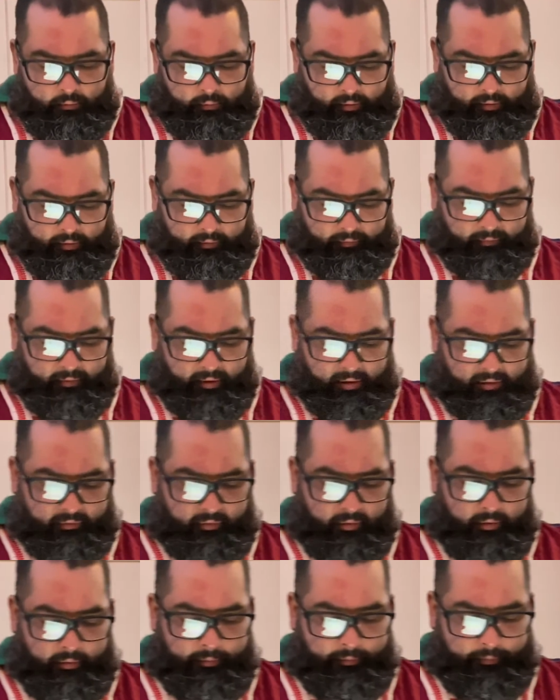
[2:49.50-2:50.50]
It says,
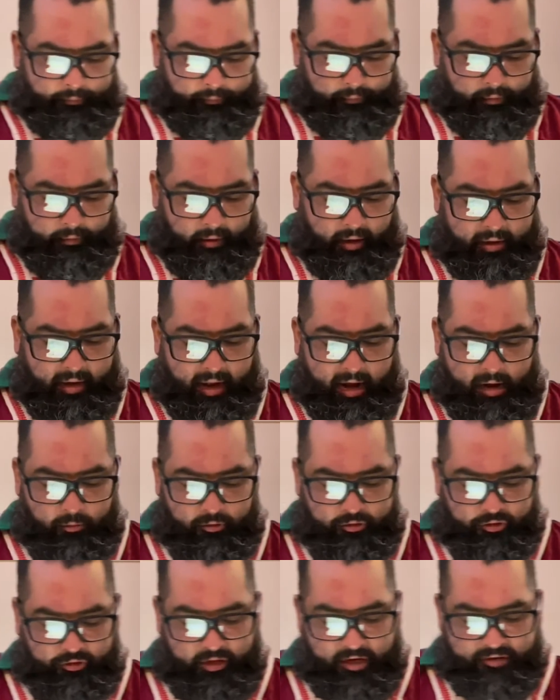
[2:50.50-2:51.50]
and I
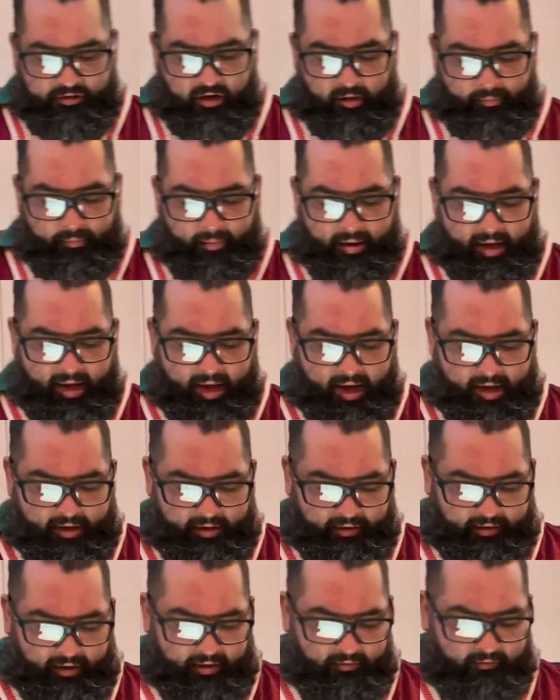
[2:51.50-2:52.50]
will stretch out my hand
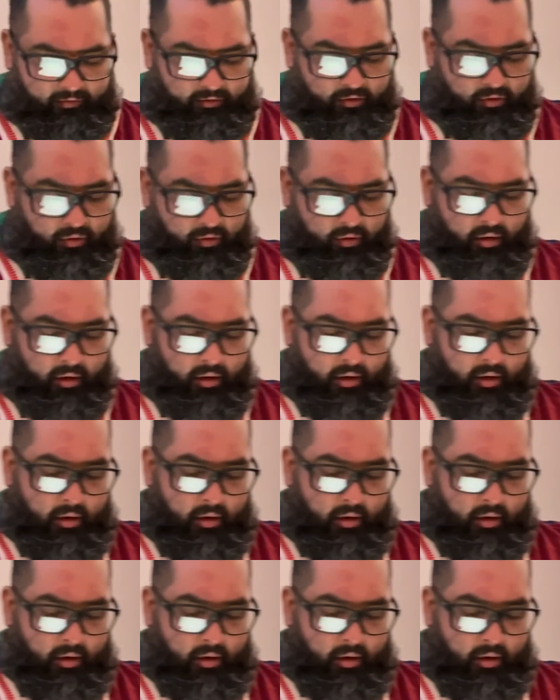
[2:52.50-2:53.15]
against you